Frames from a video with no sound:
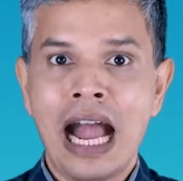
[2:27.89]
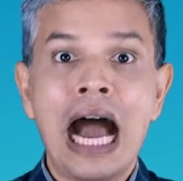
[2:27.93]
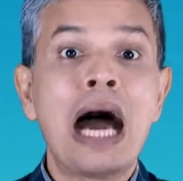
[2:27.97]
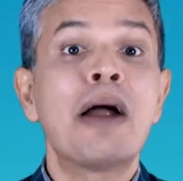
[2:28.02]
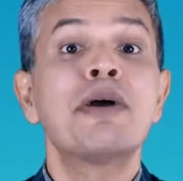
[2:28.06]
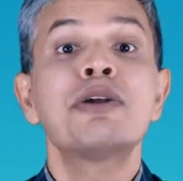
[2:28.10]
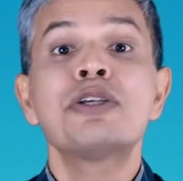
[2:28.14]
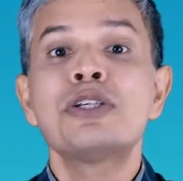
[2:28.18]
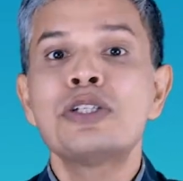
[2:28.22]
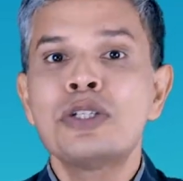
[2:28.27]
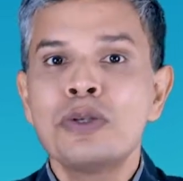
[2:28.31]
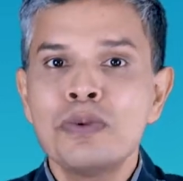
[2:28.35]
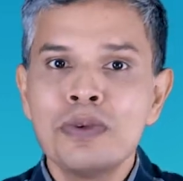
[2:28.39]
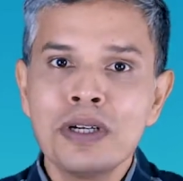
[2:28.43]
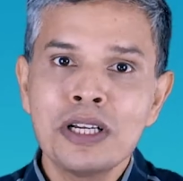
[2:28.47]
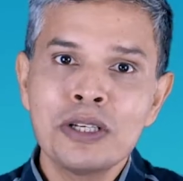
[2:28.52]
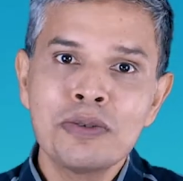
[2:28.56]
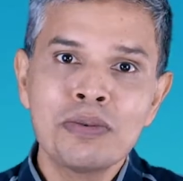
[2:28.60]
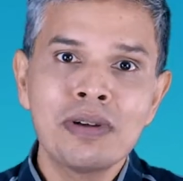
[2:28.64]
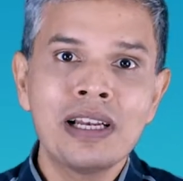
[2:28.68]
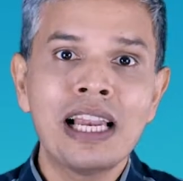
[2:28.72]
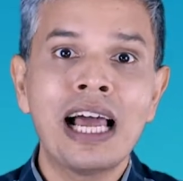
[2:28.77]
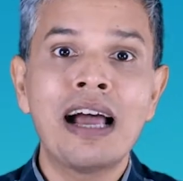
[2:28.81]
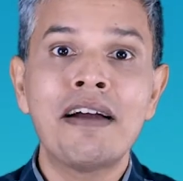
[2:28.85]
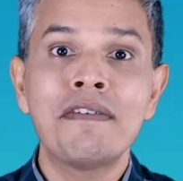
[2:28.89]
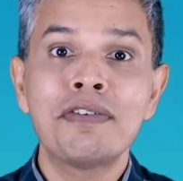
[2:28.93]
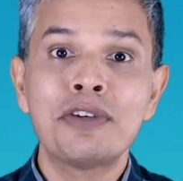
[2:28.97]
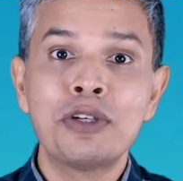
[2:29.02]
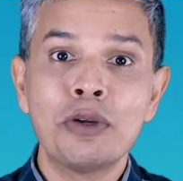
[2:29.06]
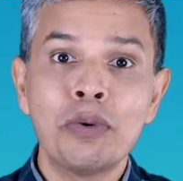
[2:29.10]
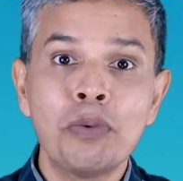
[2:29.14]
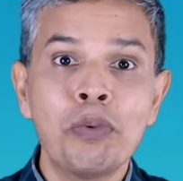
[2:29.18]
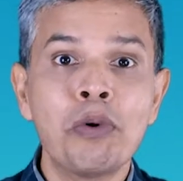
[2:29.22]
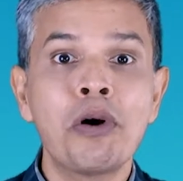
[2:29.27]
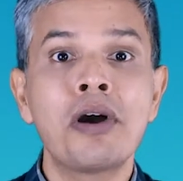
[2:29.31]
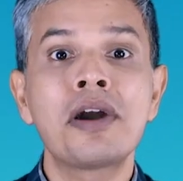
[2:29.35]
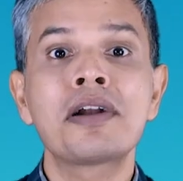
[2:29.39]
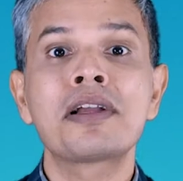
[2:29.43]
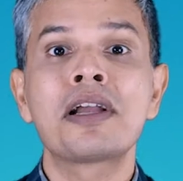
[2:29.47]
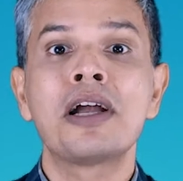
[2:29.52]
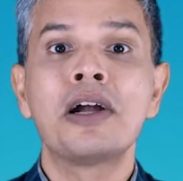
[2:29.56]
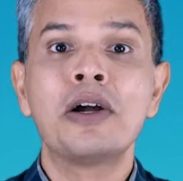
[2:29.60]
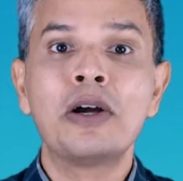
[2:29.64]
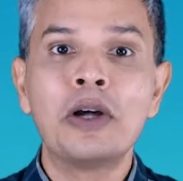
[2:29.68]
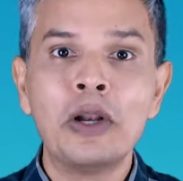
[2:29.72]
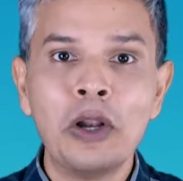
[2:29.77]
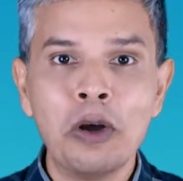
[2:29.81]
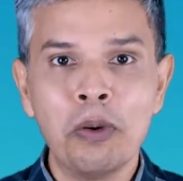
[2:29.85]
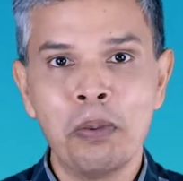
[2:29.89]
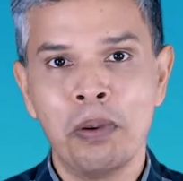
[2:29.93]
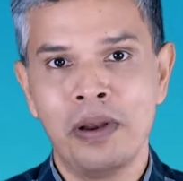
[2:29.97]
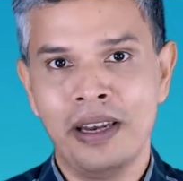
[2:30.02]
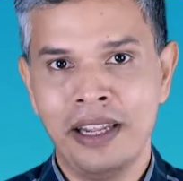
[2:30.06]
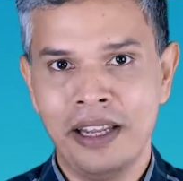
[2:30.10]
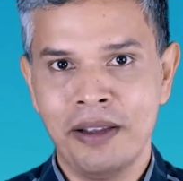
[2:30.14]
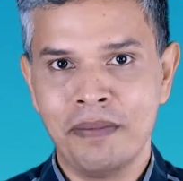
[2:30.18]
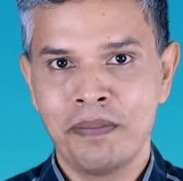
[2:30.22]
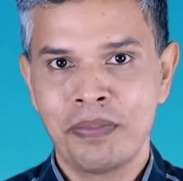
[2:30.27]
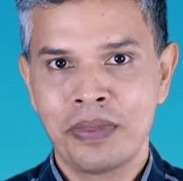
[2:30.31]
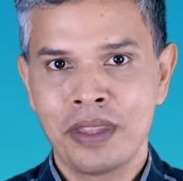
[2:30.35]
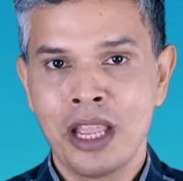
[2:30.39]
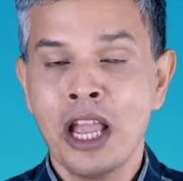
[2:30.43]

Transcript: Our students will have to work globally,